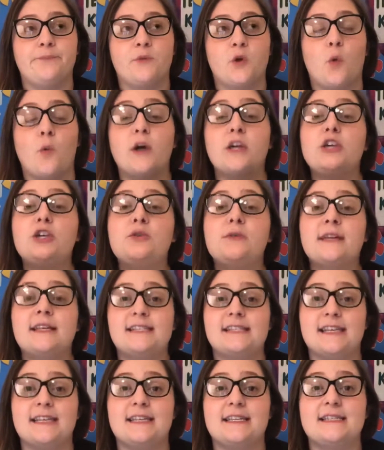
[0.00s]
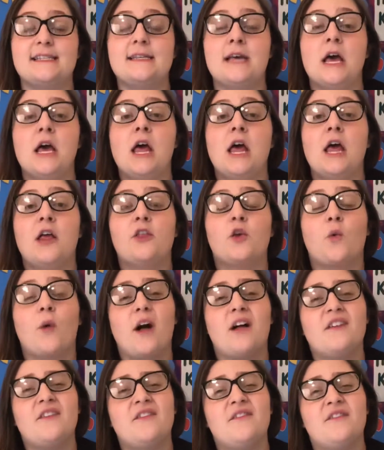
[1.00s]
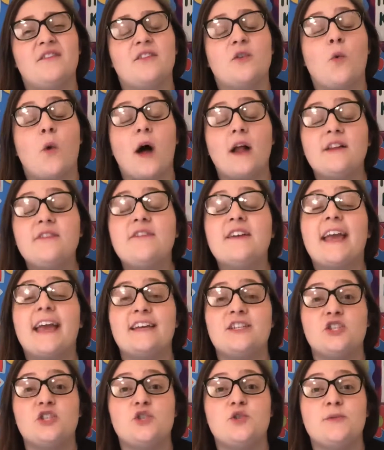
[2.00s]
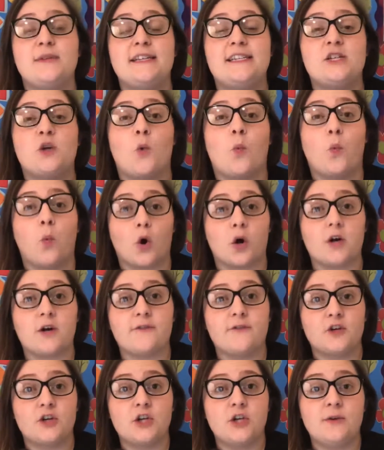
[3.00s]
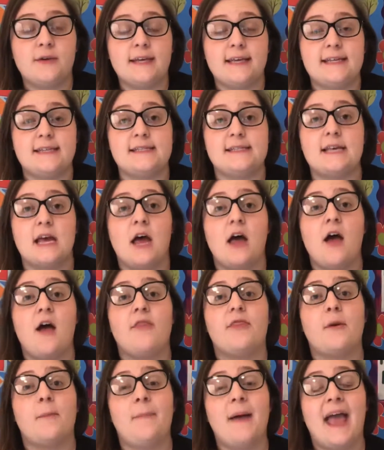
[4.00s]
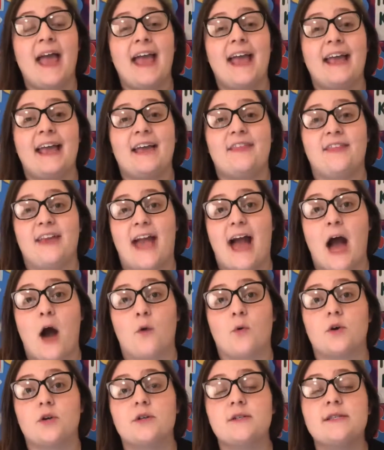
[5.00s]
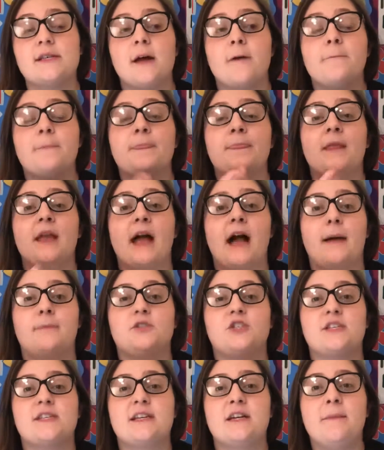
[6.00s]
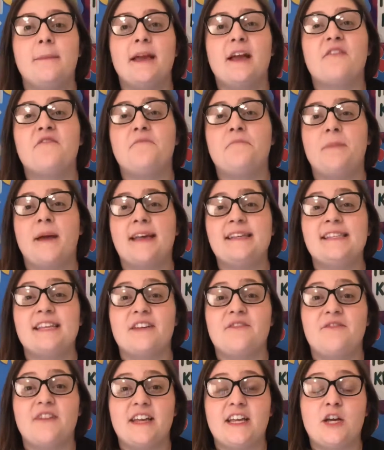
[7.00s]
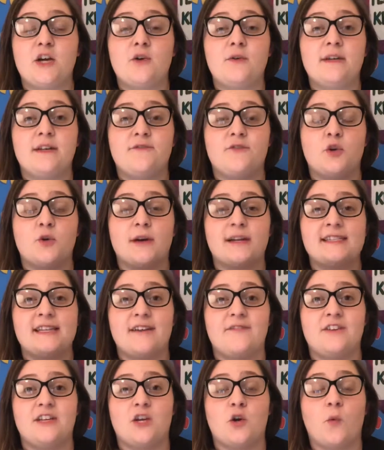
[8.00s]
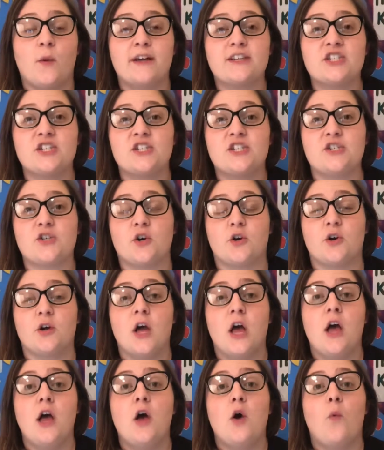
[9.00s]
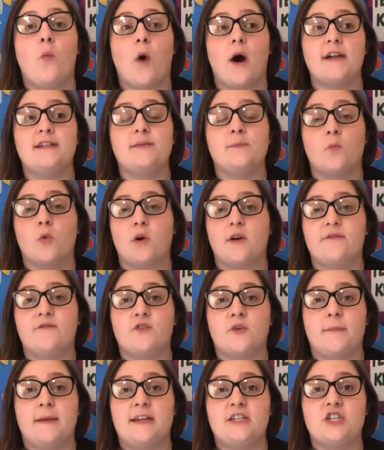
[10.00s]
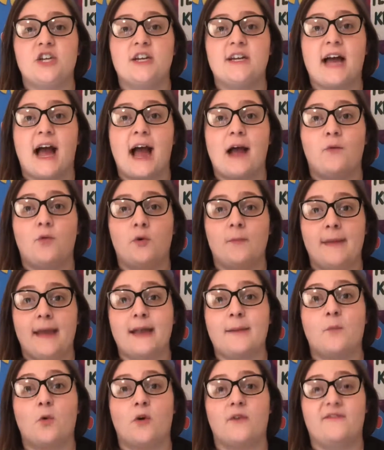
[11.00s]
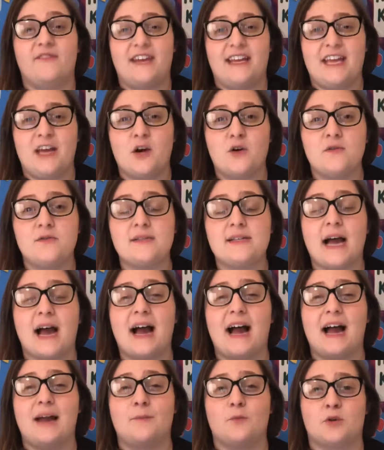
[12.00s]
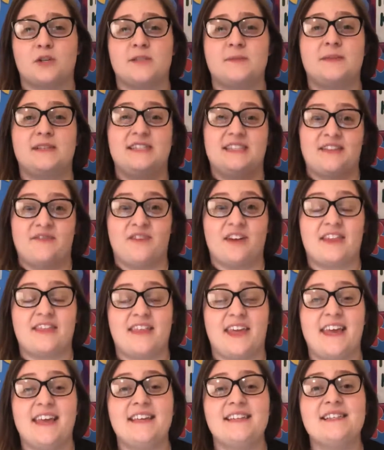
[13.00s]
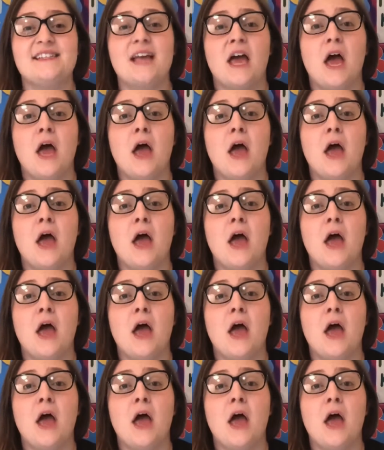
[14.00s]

what Qkids is, the qualifications you need to work for Qkids, the pay and the hours. I'm just gonna make a basic video, and if you guys have any questions or want more information, I will make more videos on more specific things,